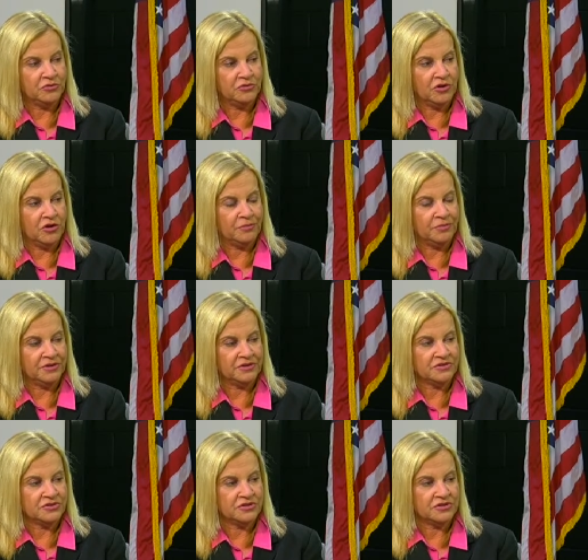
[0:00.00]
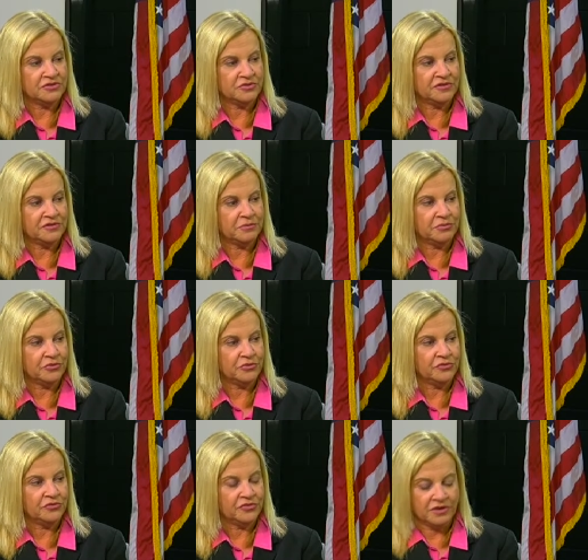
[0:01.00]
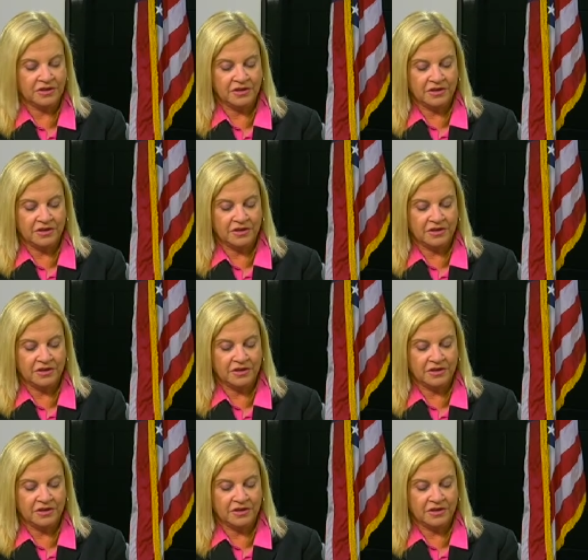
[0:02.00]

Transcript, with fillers: to accomplish to sort of improve